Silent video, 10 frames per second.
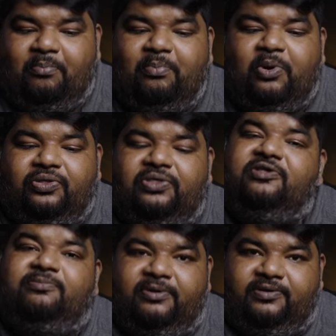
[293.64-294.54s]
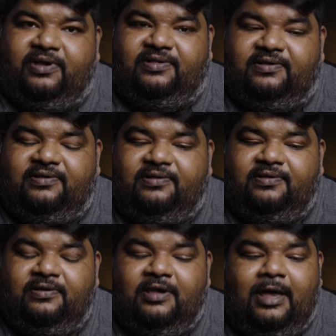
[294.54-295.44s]
both these
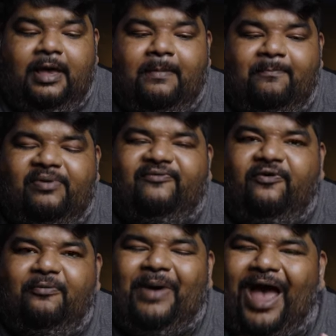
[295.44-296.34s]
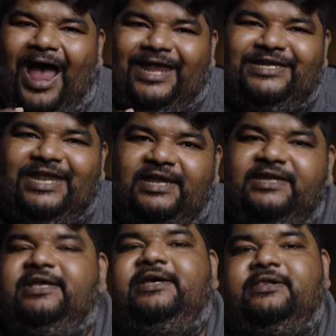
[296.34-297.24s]
processors perform
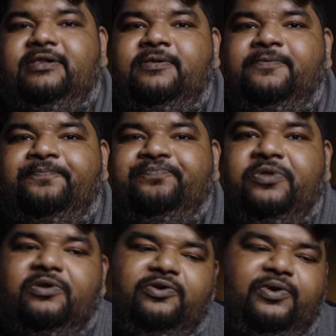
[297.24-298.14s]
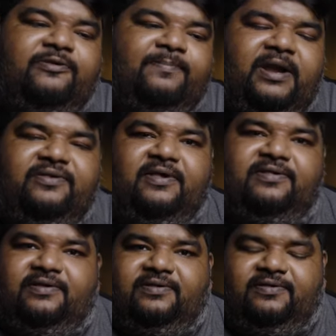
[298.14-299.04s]
identical to its
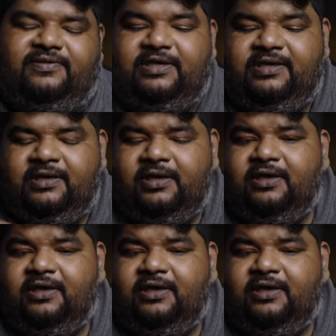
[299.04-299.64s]
predecessors, the